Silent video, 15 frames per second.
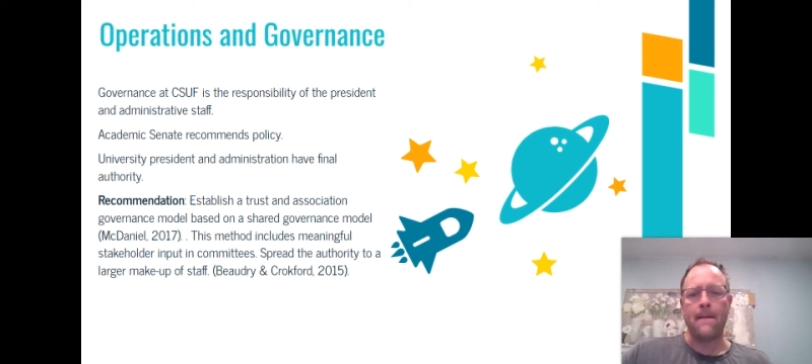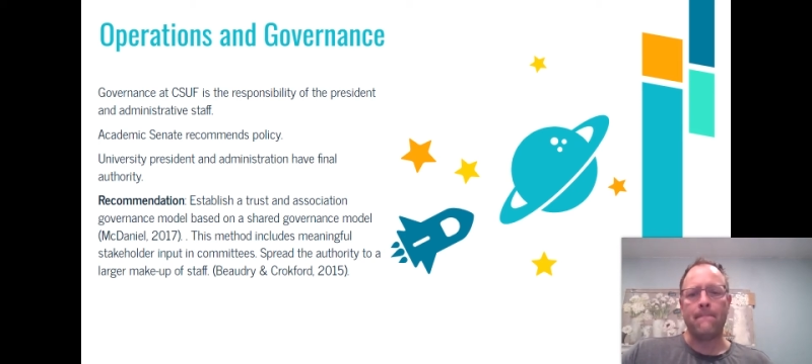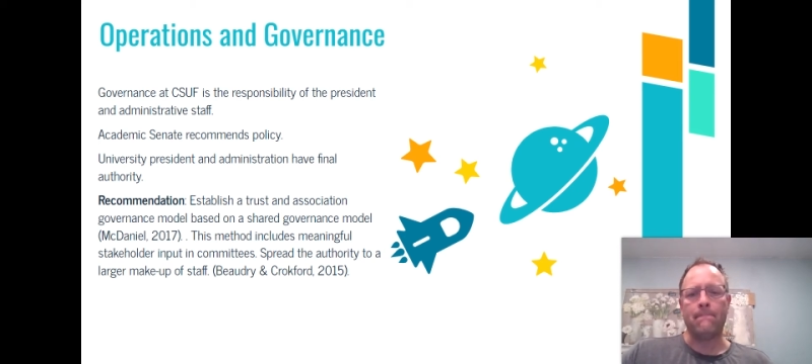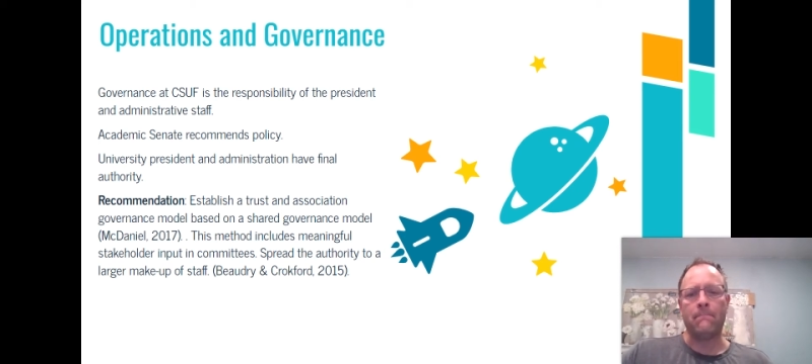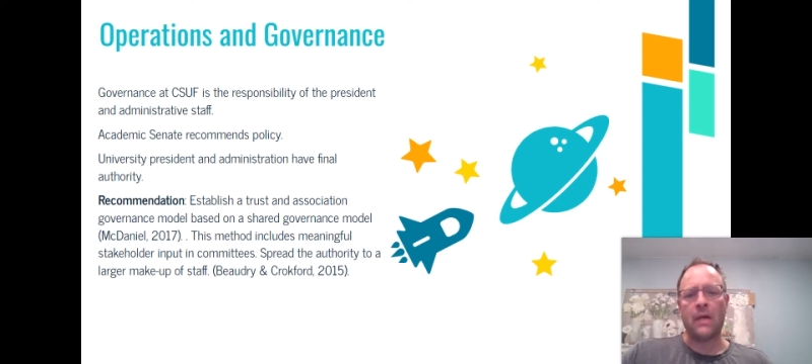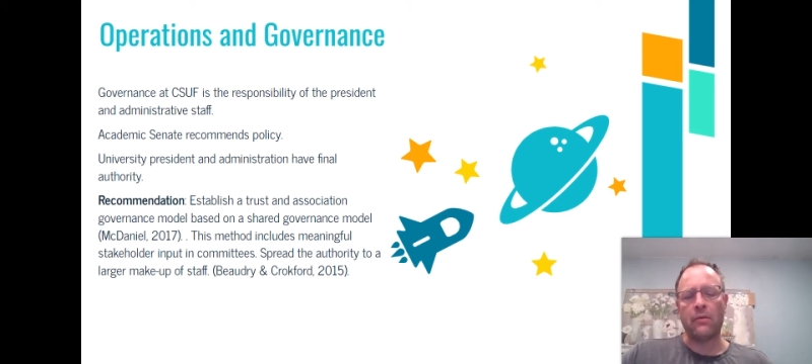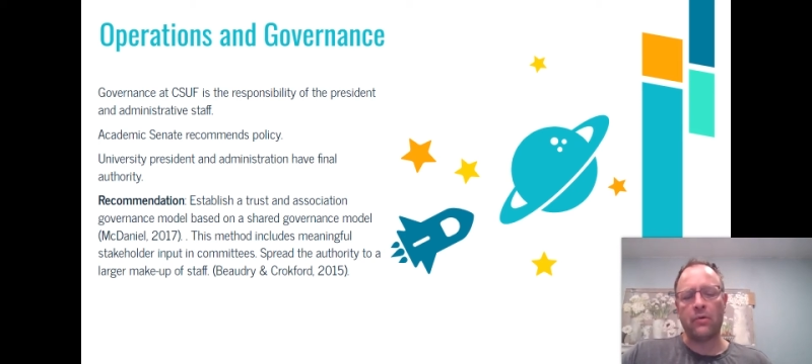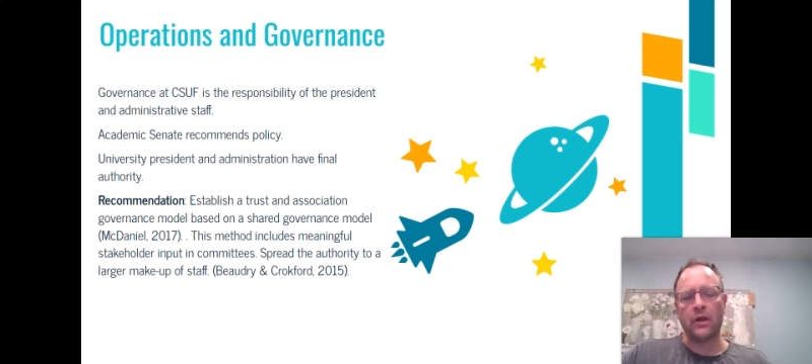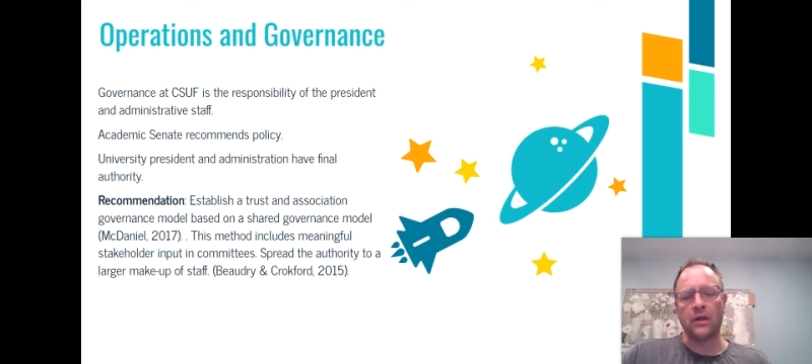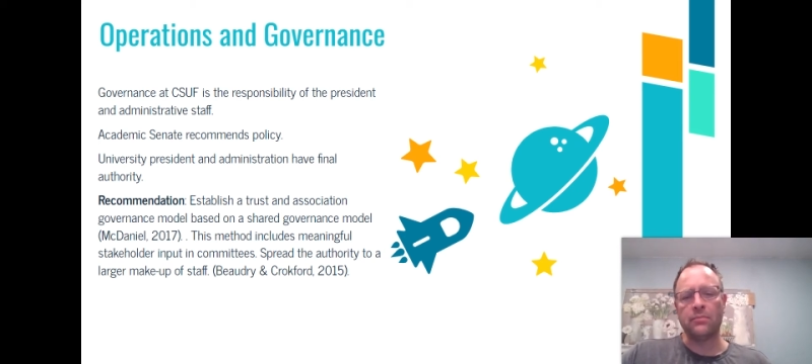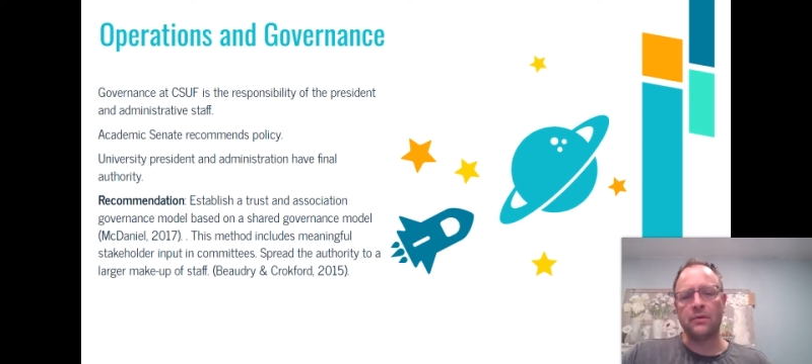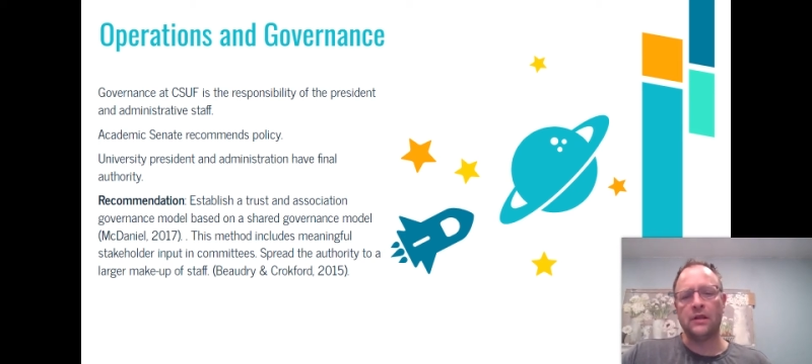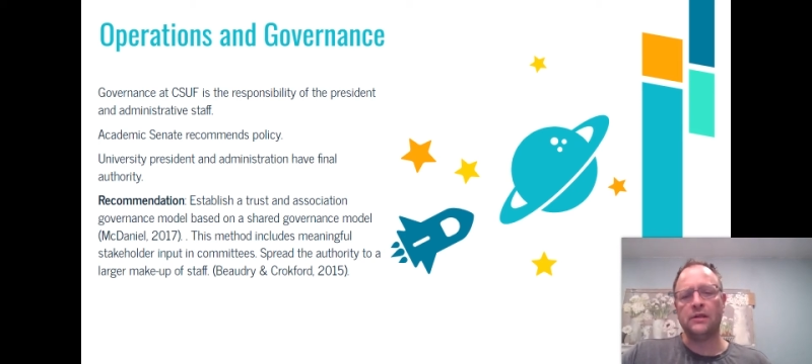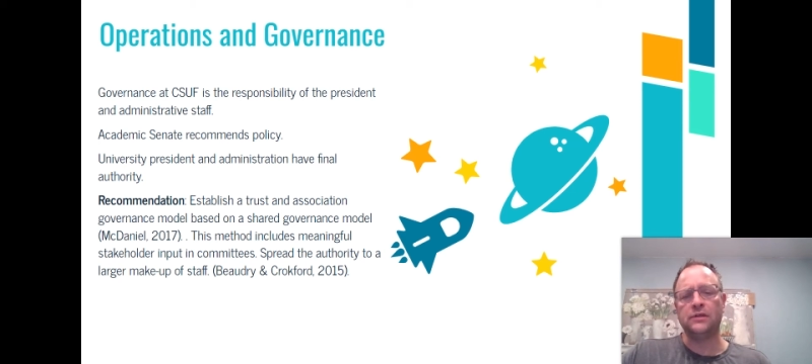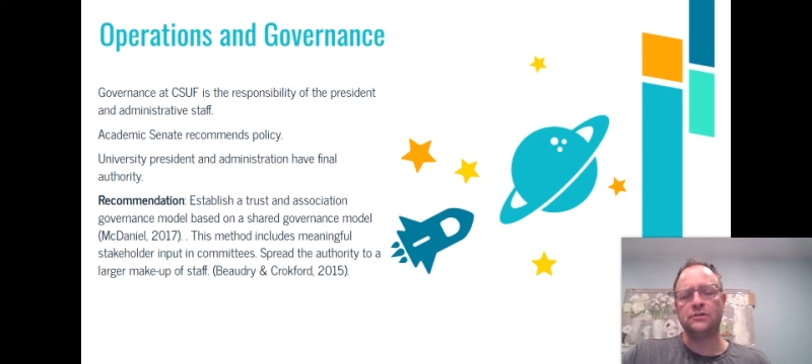My
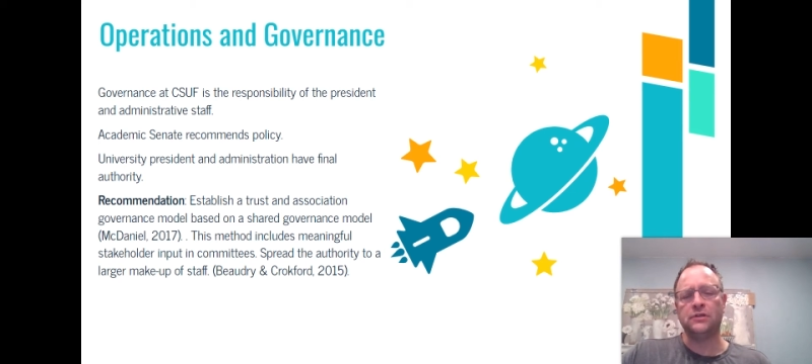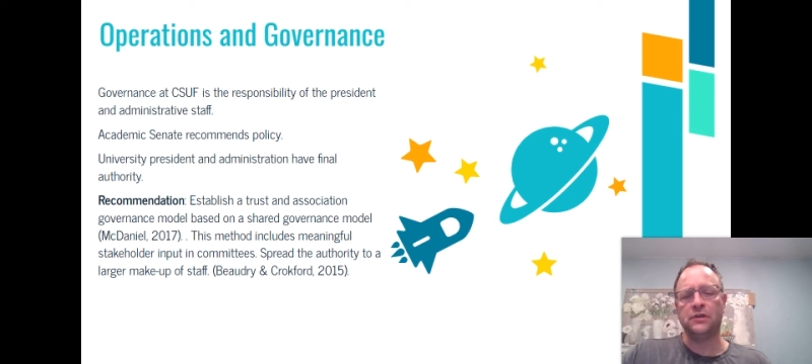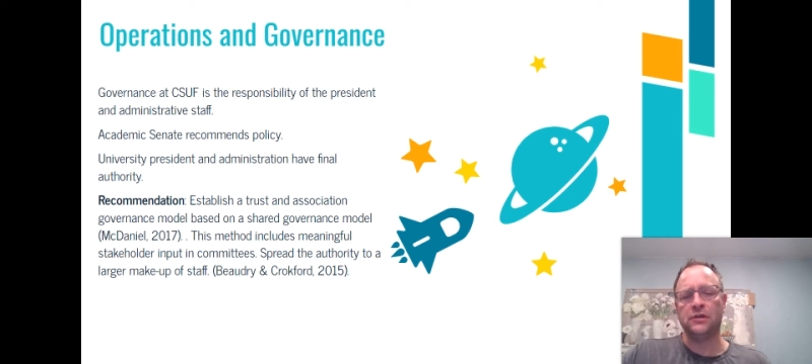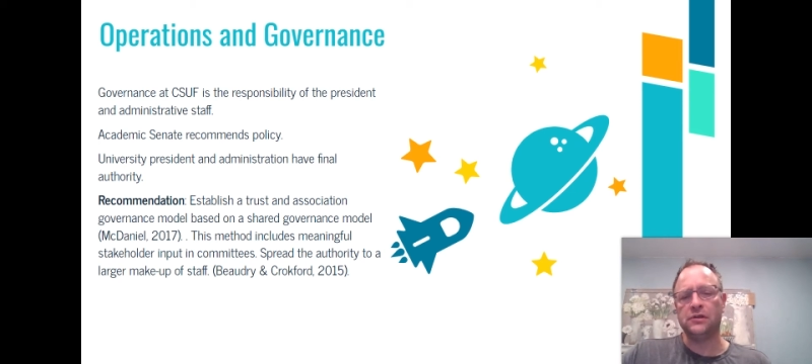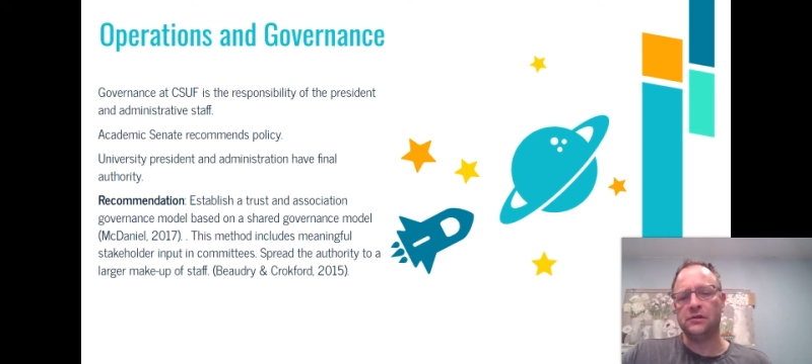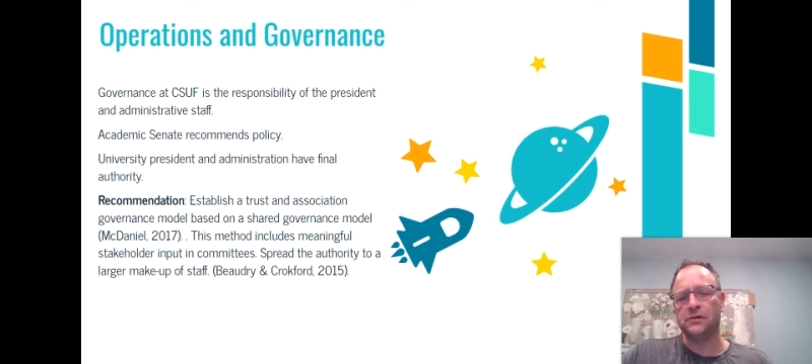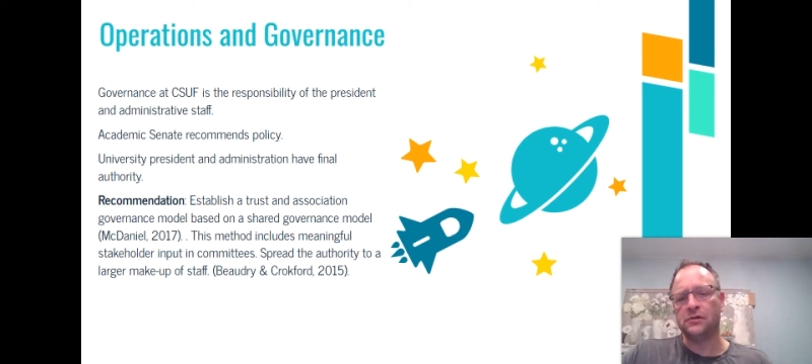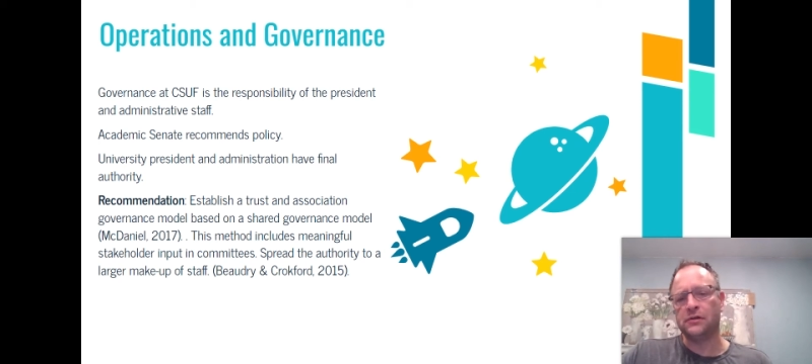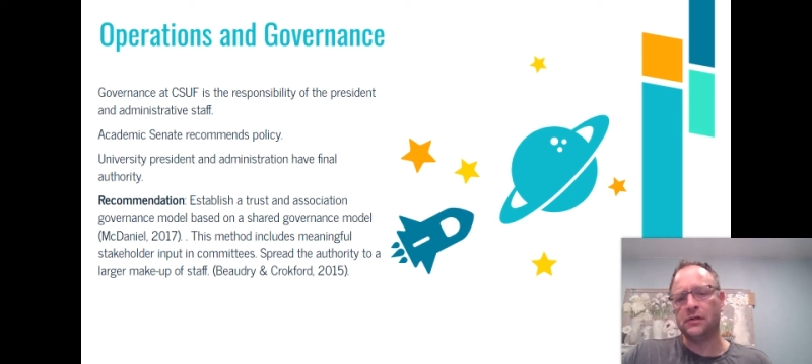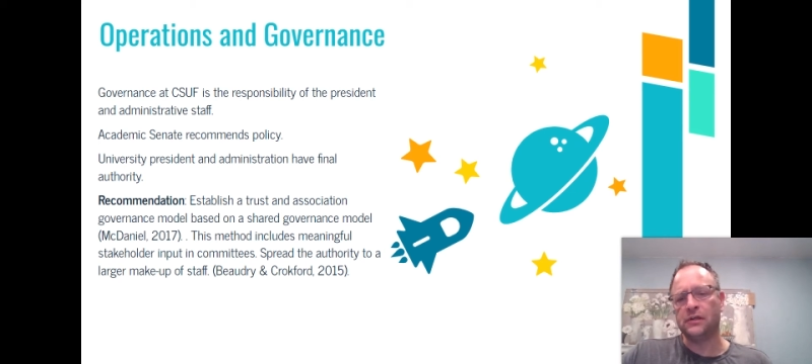recommendation here